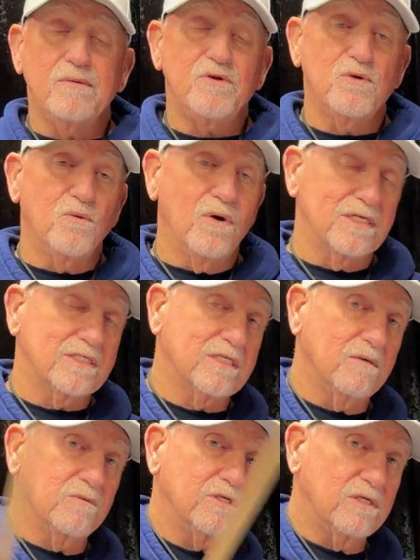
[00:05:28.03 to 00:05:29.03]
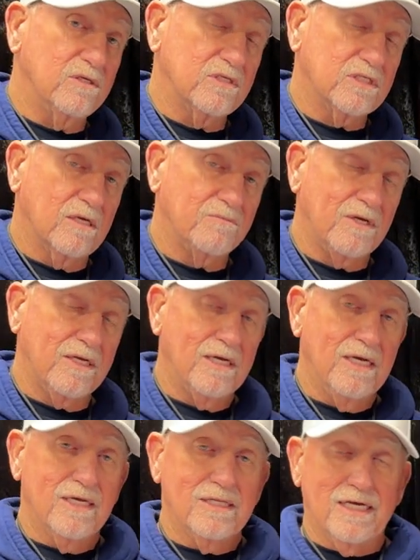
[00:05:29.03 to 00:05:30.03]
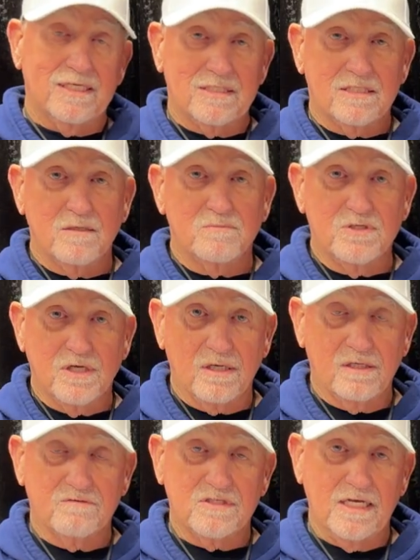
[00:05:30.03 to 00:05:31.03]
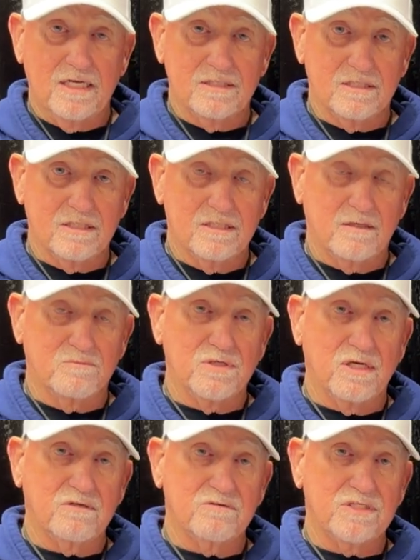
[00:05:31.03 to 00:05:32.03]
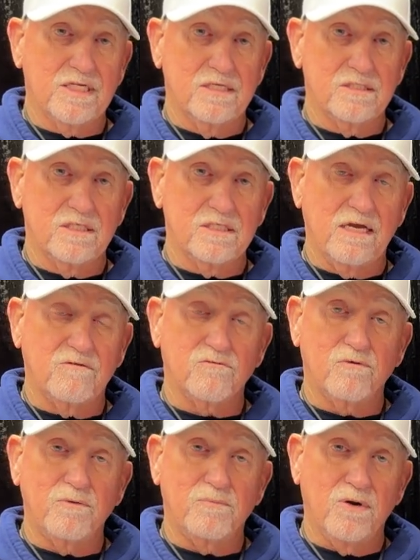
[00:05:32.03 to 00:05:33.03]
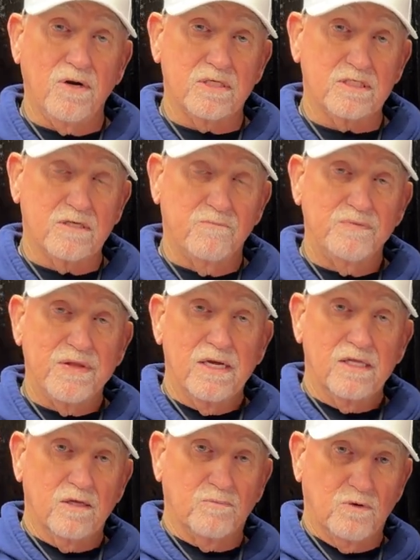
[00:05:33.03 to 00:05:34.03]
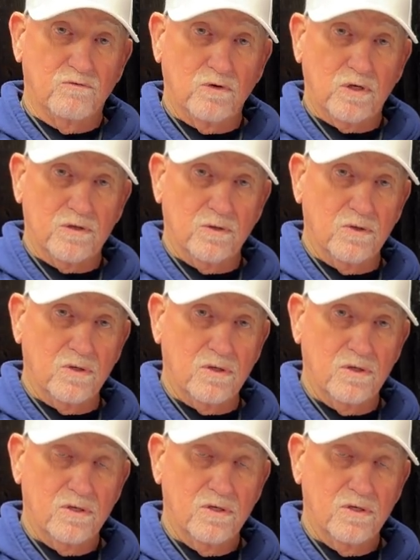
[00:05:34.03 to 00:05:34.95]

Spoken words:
you want someone to do something, that's a subjunctive sentence. Subjunctive sentences have three parts: the provocador,